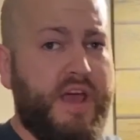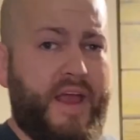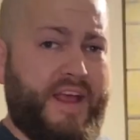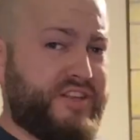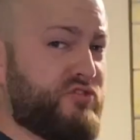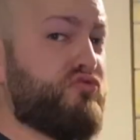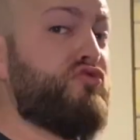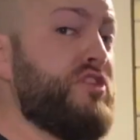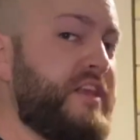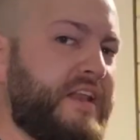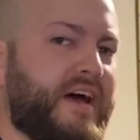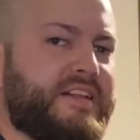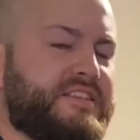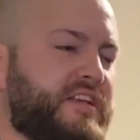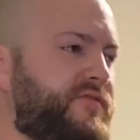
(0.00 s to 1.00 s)
It's really
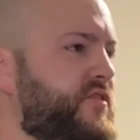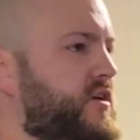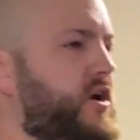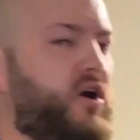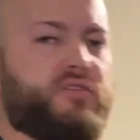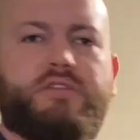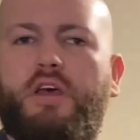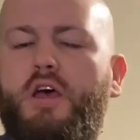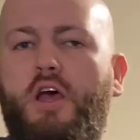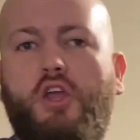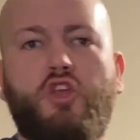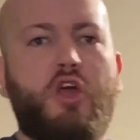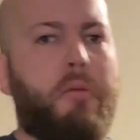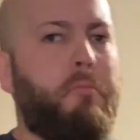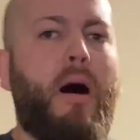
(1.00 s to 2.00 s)
not difficult.
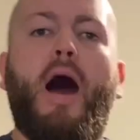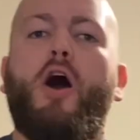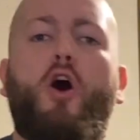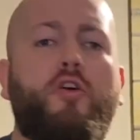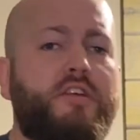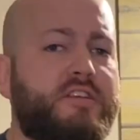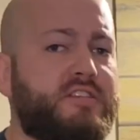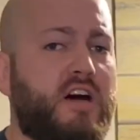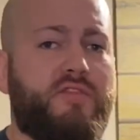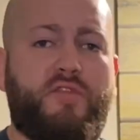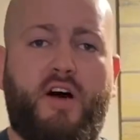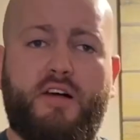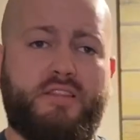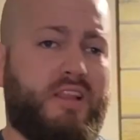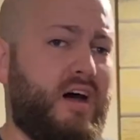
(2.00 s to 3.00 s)
You can buy all this stuff
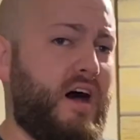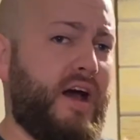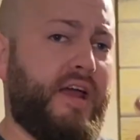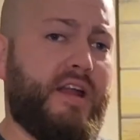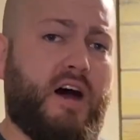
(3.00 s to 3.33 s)
online,